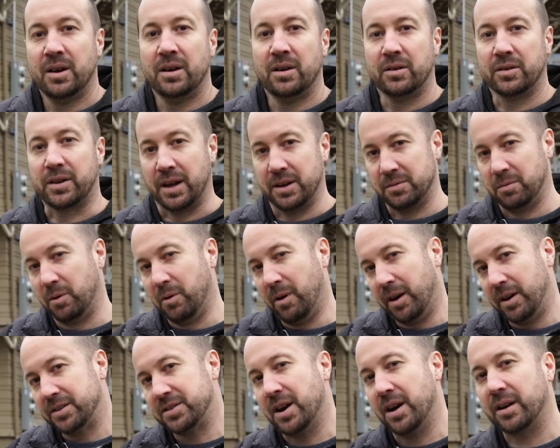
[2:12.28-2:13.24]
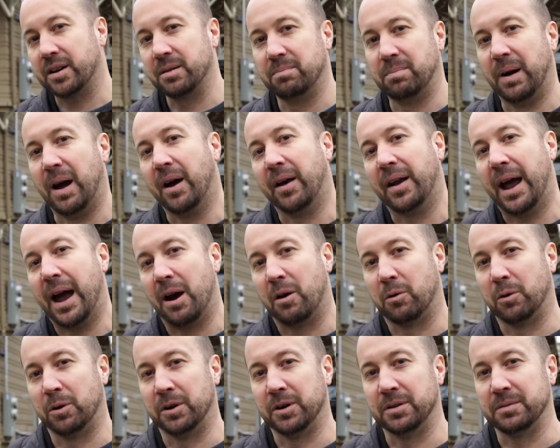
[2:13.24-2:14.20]
Okay, we want to talk about how
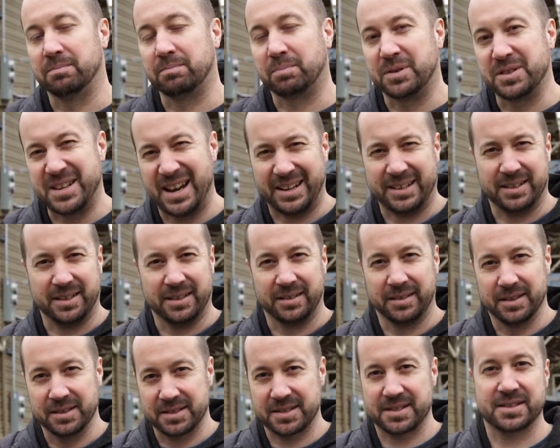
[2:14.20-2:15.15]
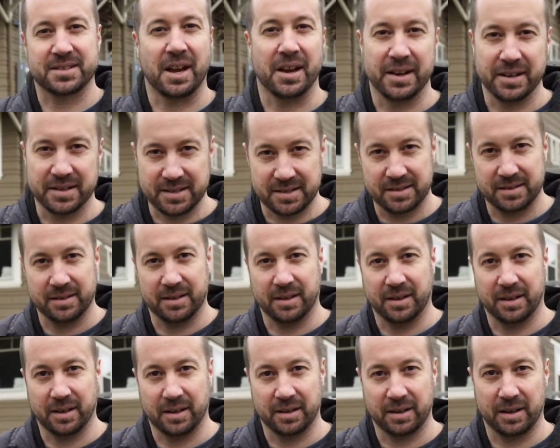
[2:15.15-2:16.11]
we're protecting the site.
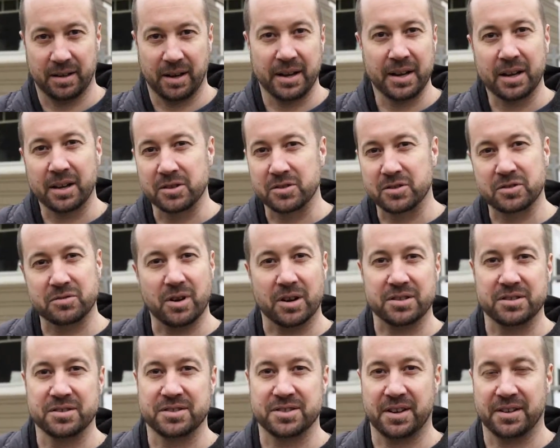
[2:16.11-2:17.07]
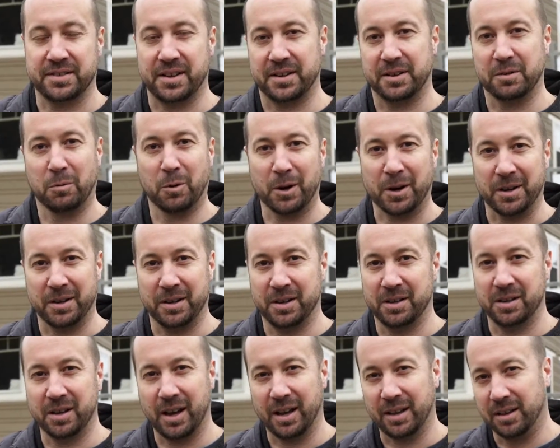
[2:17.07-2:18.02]
Any construction site that you're working
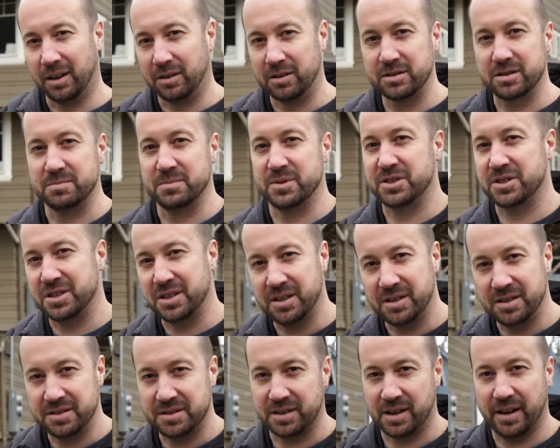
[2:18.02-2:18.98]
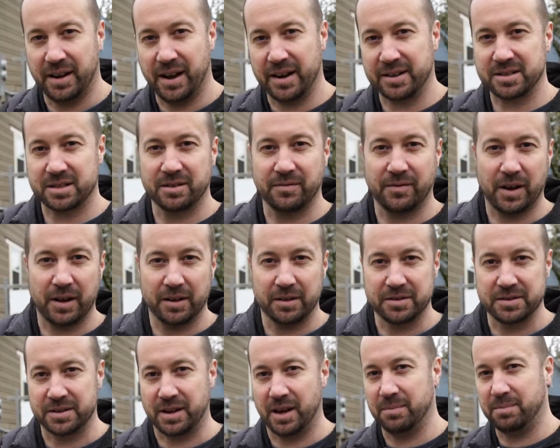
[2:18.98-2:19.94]
in, you got large machines, you got
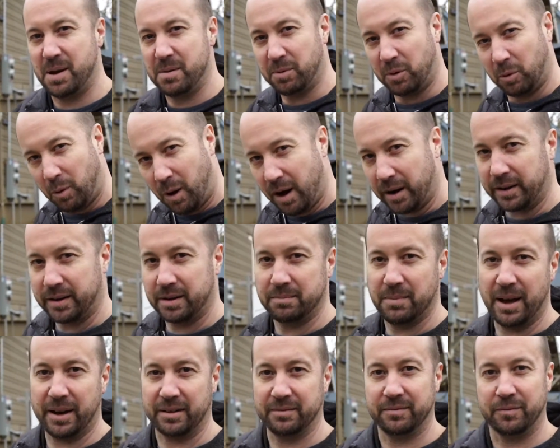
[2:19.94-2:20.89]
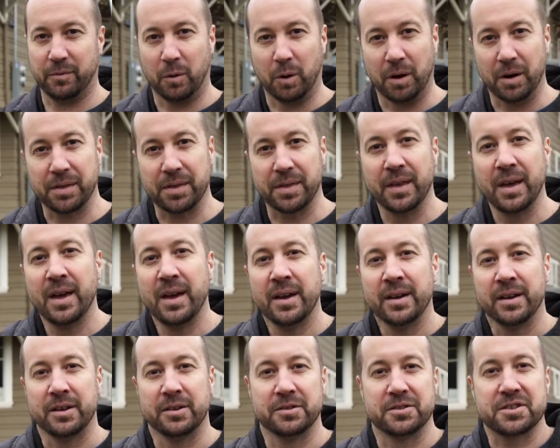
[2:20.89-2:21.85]
excavators, you got people walking back and forth,
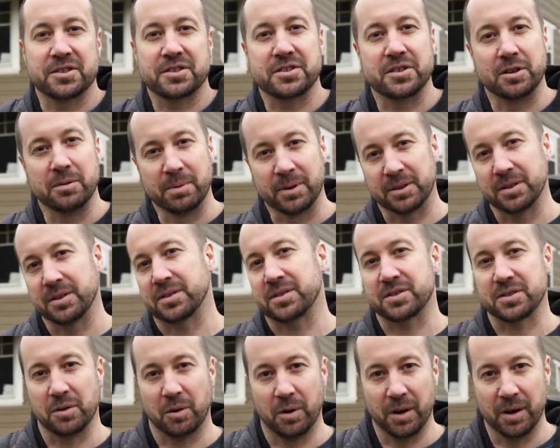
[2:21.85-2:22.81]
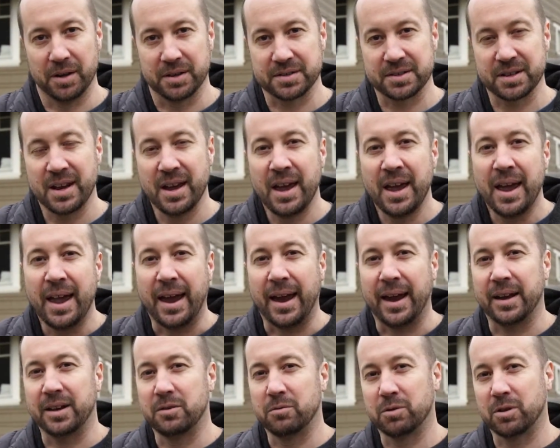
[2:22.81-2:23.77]
you're disturbing the soils,
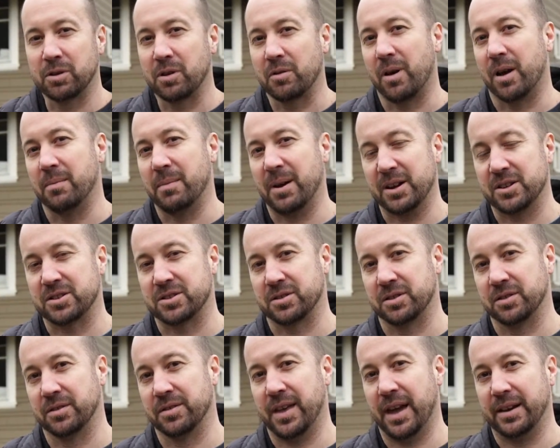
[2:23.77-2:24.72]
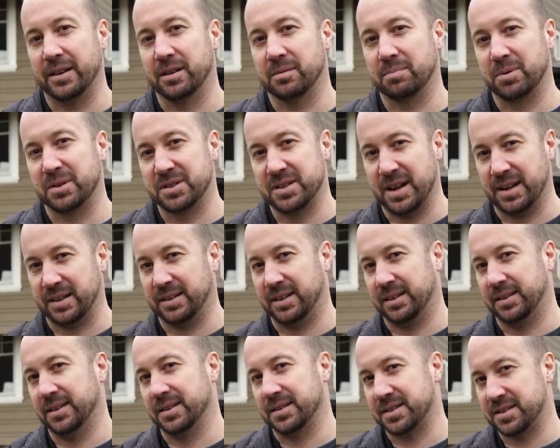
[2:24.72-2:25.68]
and you really want to make sure that you're
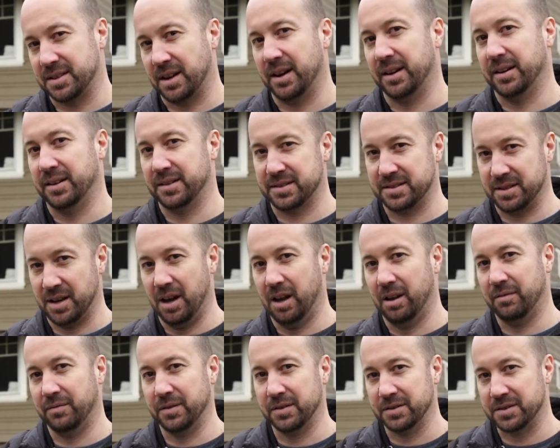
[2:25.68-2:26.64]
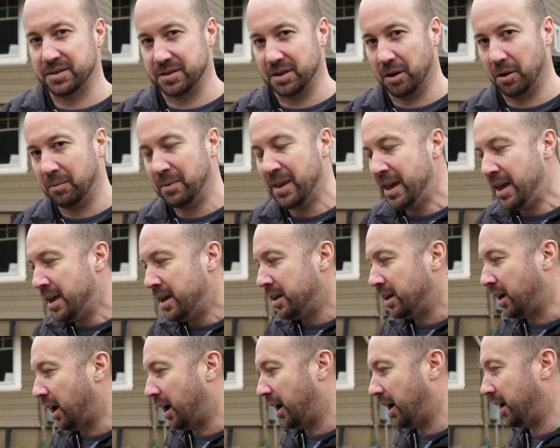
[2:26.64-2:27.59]
protecting the site itself. And so
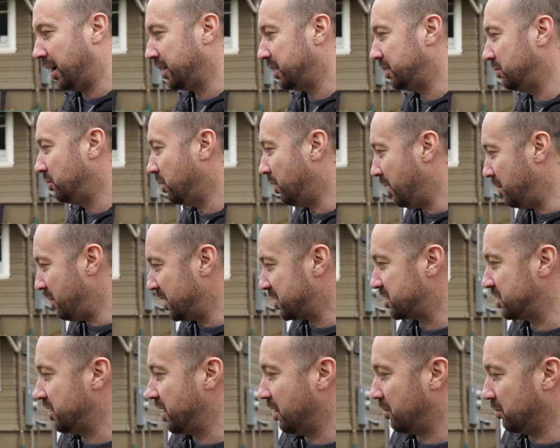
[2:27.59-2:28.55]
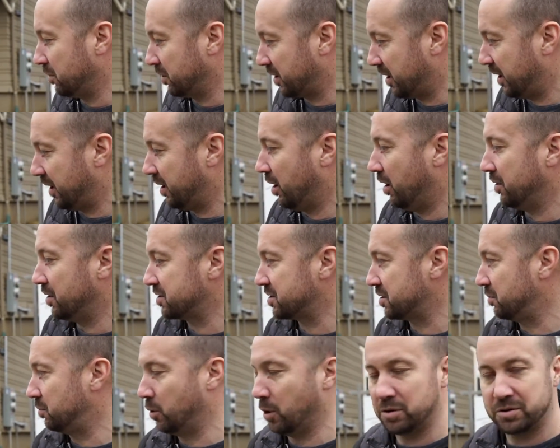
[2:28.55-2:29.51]
we want to make sure that we're getting all this
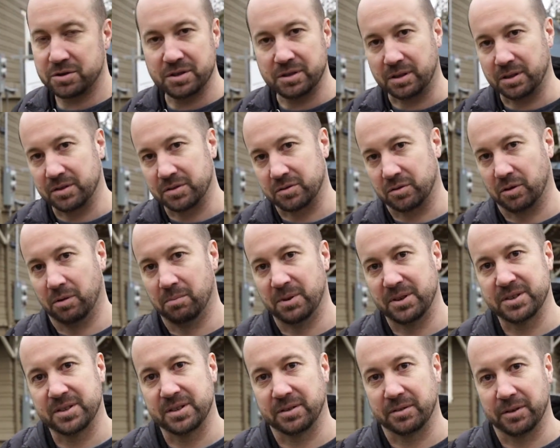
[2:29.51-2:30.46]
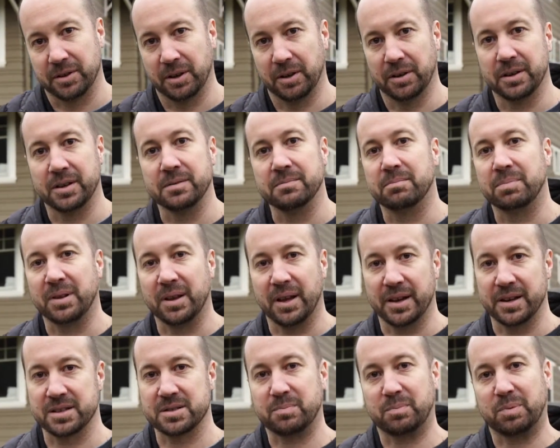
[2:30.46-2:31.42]
erosion control material in
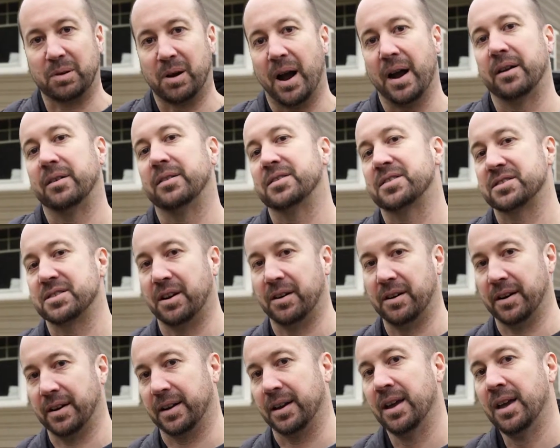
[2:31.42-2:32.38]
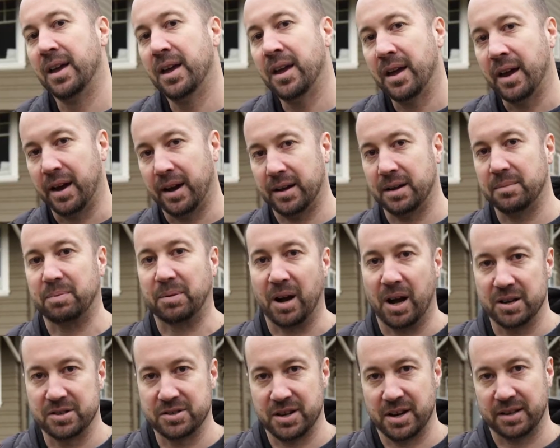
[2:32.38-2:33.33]
place prior to starting any
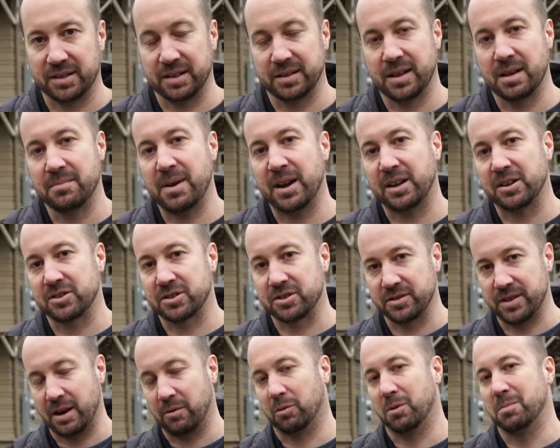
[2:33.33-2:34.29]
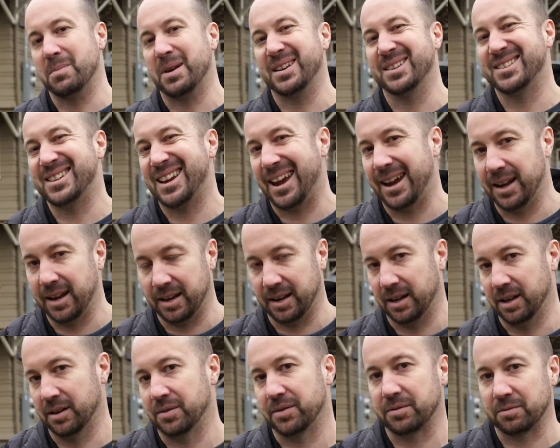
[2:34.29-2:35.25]
project, and then making sure that we're maintaining
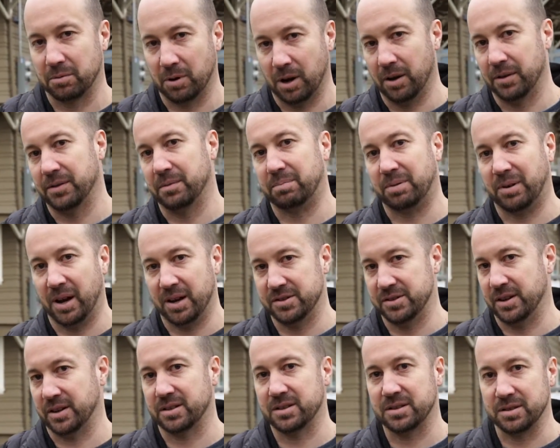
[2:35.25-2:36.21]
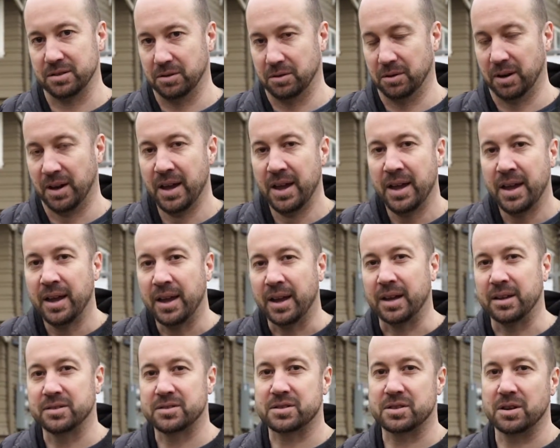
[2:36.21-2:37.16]
it throughout the project too.
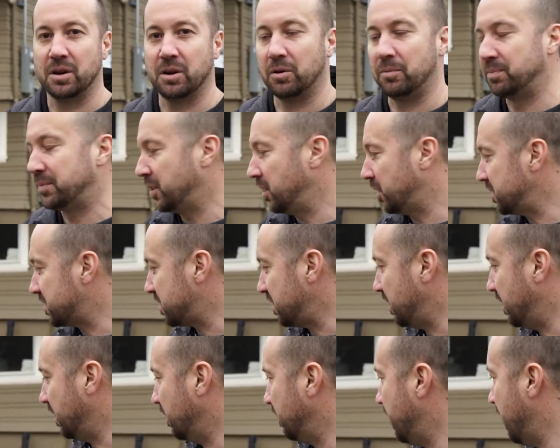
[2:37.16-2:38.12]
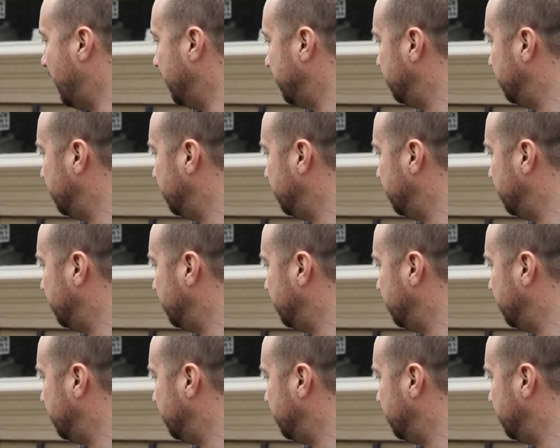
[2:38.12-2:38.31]
And so you can see here that,